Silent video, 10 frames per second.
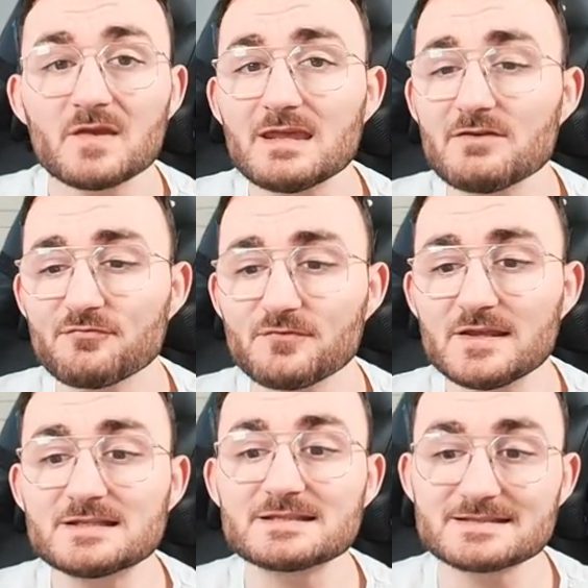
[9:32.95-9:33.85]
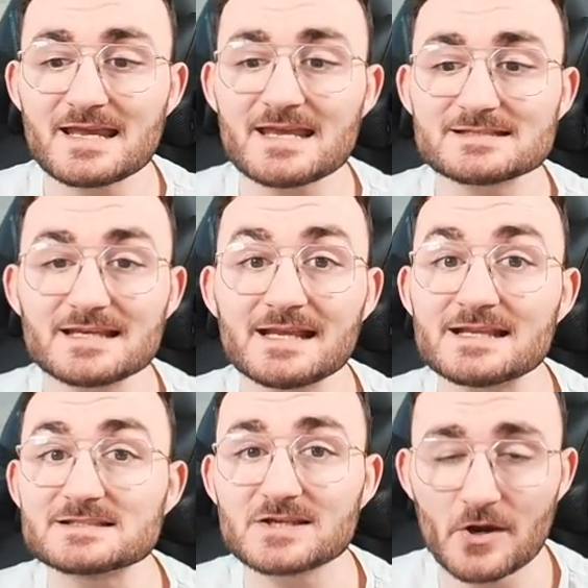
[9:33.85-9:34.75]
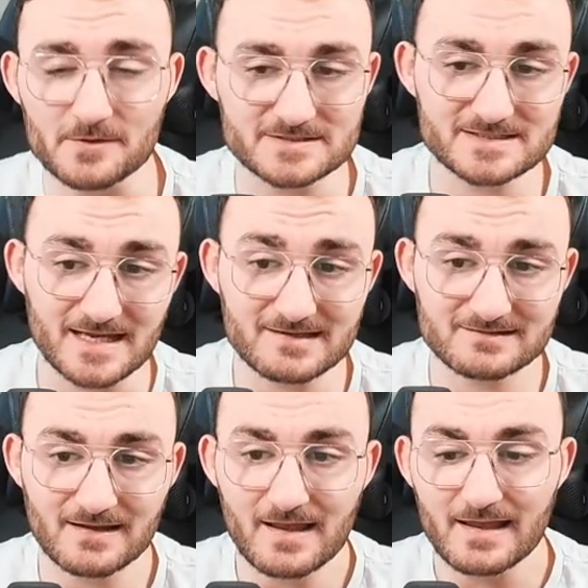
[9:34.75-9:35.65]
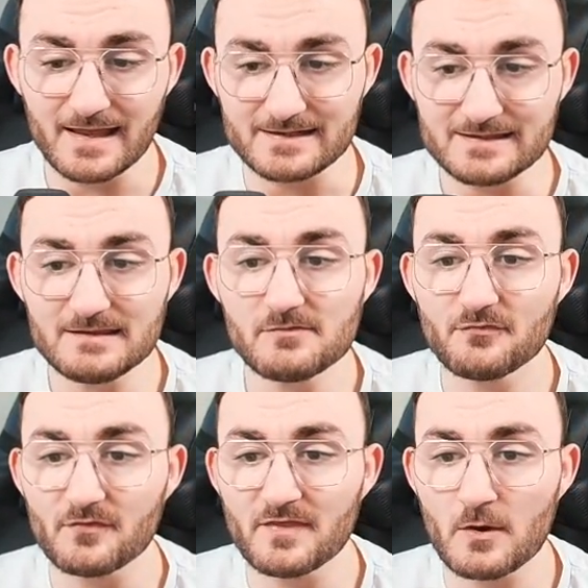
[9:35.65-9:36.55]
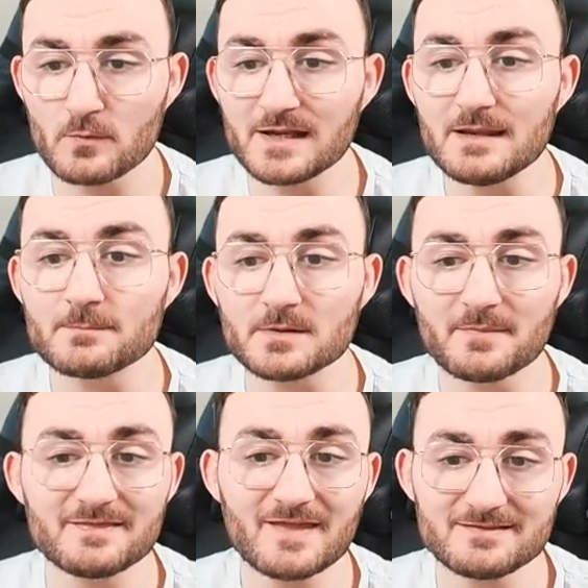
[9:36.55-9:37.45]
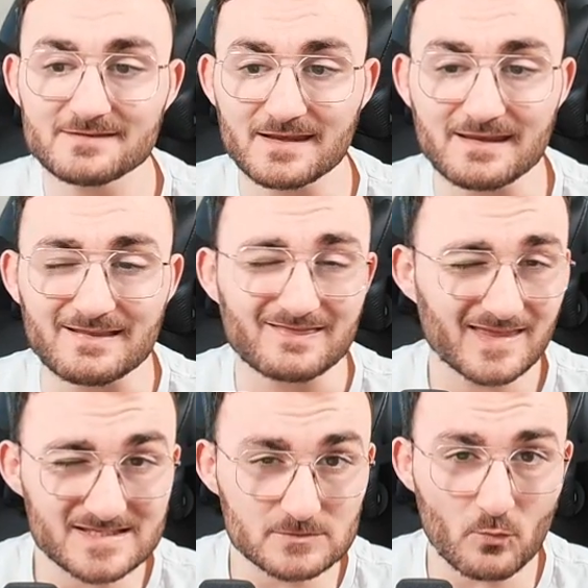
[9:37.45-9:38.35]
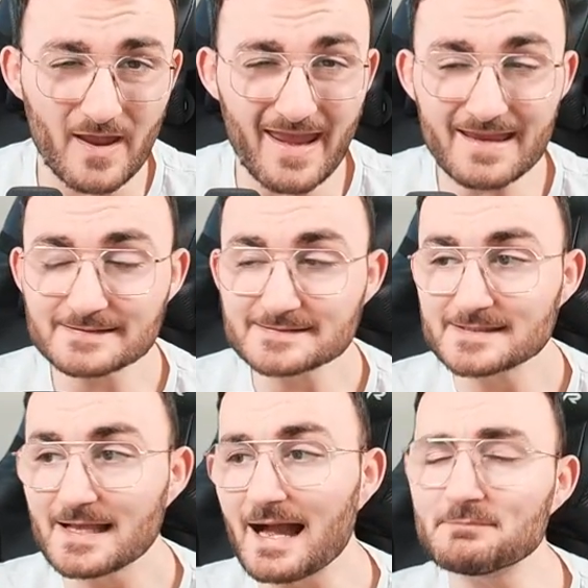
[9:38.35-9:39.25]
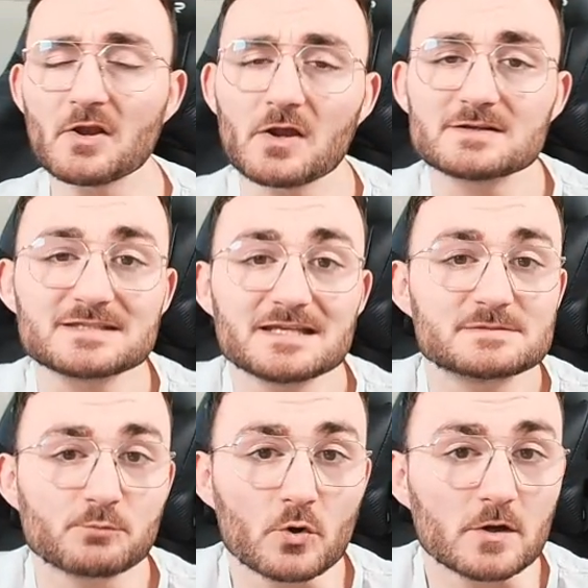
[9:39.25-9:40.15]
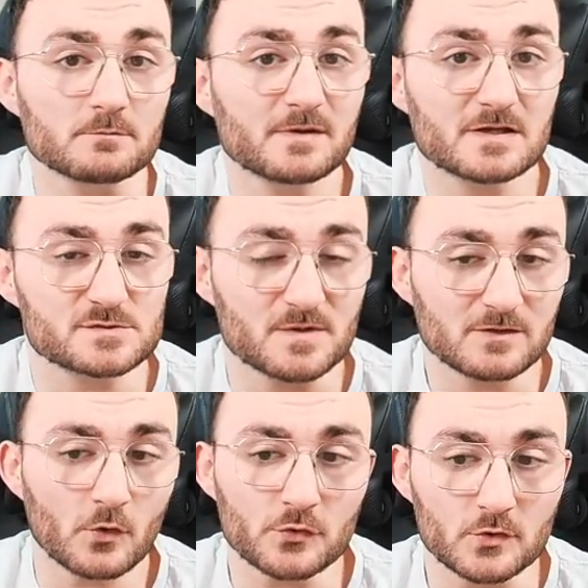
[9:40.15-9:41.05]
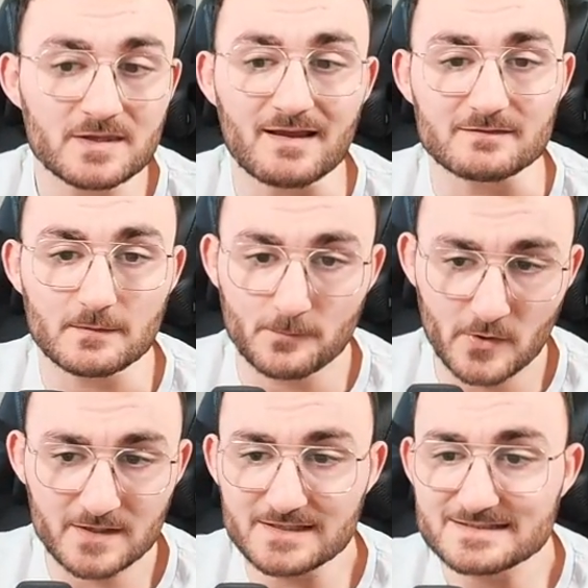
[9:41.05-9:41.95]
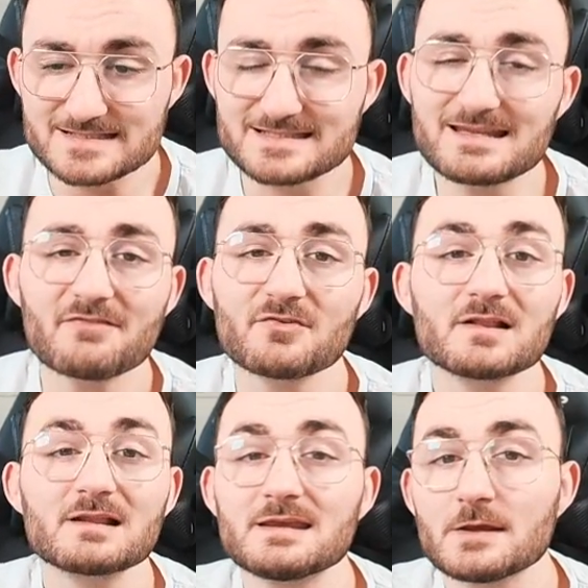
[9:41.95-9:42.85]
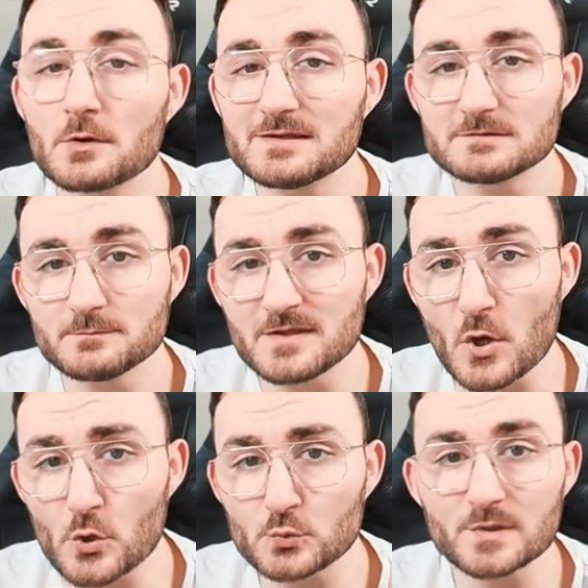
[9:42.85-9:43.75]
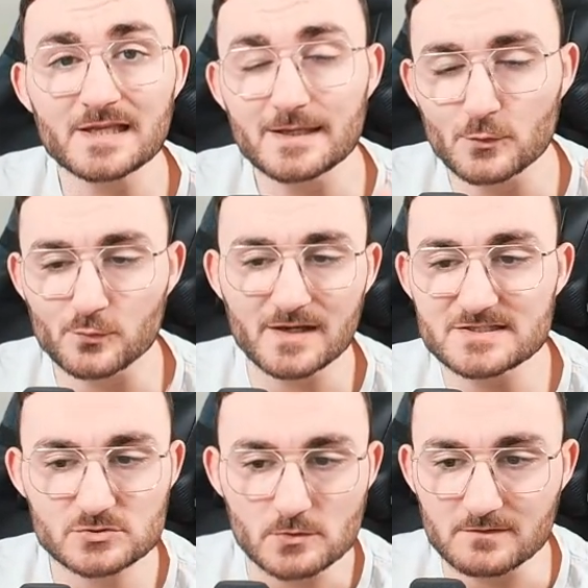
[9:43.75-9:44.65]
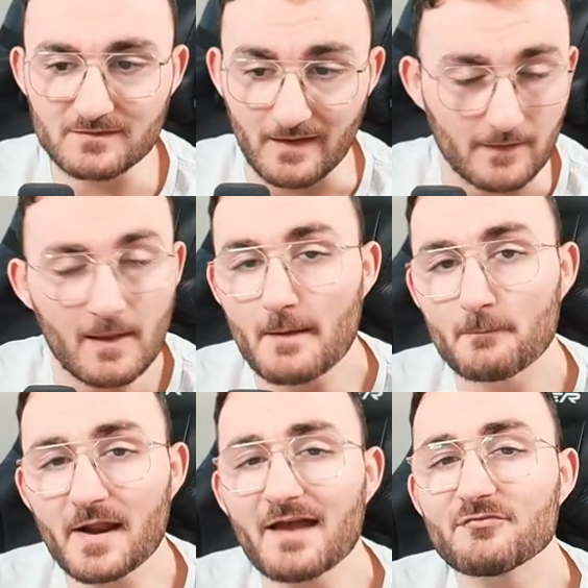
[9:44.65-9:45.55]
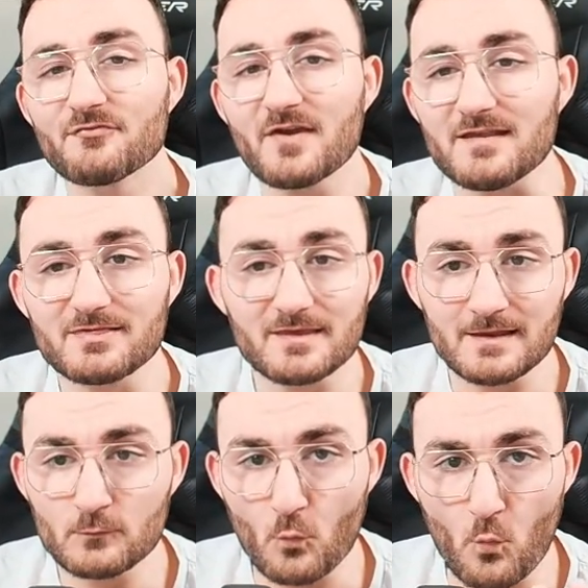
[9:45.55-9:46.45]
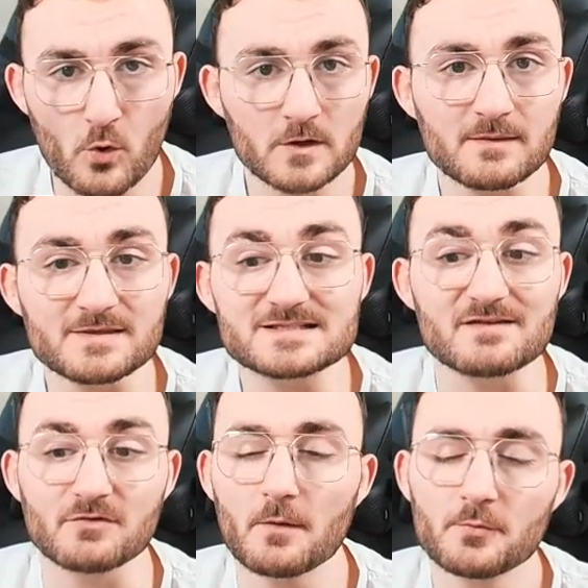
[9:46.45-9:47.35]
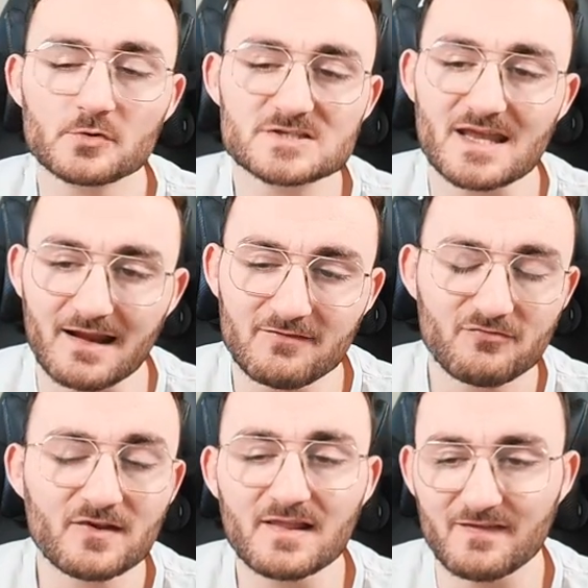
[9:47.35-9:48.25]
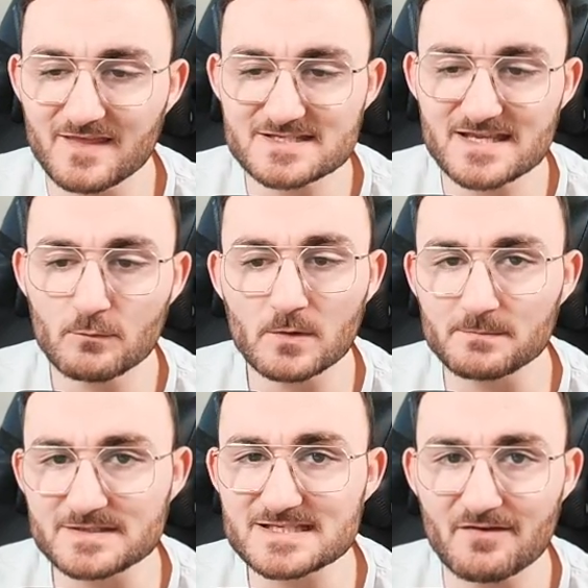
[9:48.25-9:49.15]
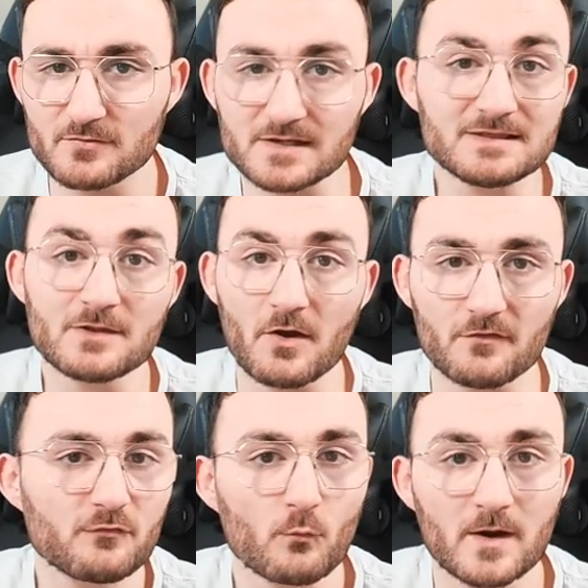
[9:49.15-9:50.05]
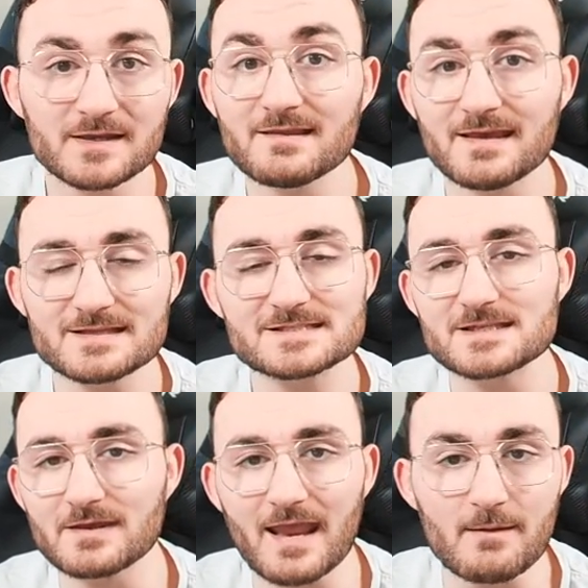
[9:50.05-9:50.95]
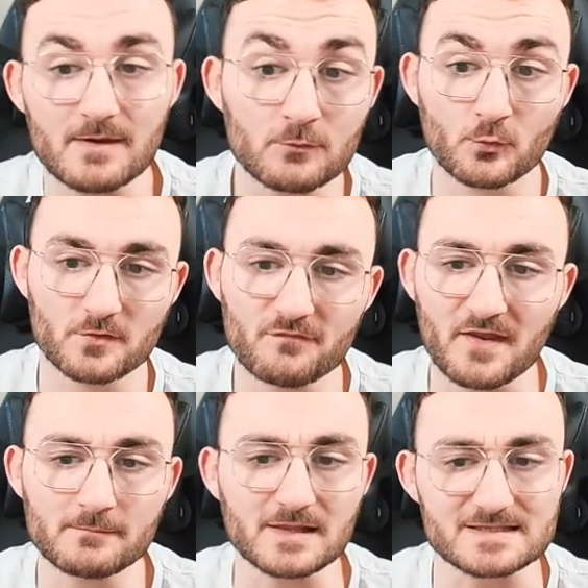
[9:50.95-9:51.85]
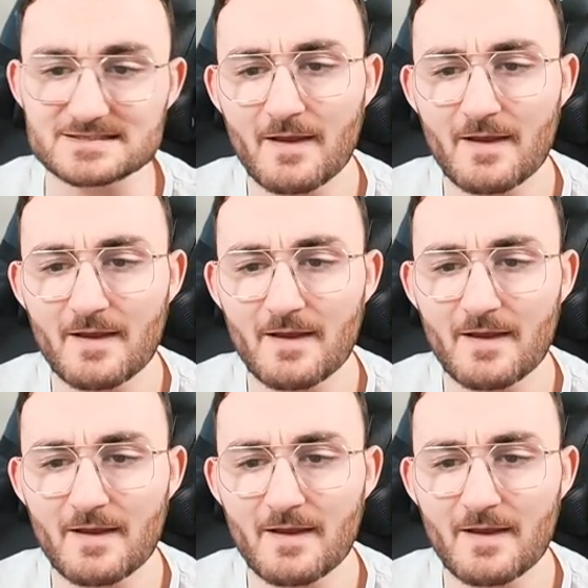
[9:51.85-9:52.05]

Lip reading: If it stays in its current state, and if they really implement that tank this way, I'm not going to say it's broken because we don't know yet, but it's definitely going to be a really strong tank. But I have faith in Wargaming's developers, and I feel like this tank will be severely nerfed when it hits the game in World of Tanks Blitz.